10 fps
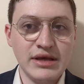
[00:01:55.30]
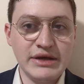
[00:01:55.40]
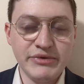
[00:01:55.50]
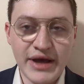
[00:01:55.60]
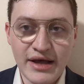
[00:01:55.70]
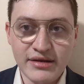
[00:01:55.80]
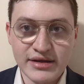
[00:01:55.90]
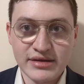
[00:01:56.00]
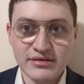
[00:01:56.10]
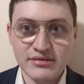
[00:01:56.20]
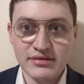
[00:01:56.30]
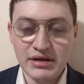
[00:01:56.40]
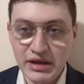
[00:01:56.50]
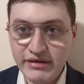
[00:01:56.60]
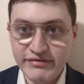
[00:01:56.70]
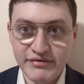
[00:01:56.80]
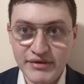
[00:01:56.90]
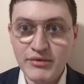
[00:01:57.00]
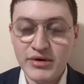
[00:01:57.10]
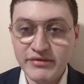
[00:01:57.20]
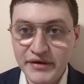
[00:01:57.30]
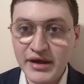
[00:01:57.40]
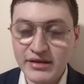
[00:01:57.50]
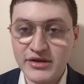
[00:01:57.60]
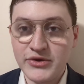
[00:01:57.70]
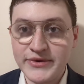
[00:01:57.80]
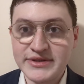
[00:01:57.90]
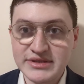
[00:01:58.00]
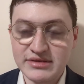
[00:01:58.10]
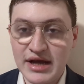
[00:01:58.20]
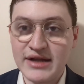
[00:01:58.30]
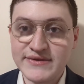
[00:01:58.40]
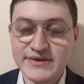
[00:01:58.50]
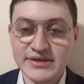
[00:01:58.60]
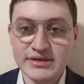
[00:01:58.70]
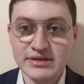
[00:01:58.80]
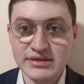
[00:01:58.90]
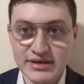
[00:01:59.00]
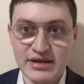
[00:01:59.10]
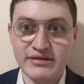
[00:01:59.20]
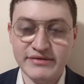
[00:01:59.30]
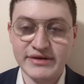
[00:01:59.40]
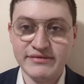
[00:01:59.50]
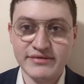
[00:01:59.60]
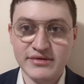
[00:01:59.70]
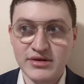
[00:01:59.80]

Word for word: In reality, if that would have hit the US consulate in Tel Aviv,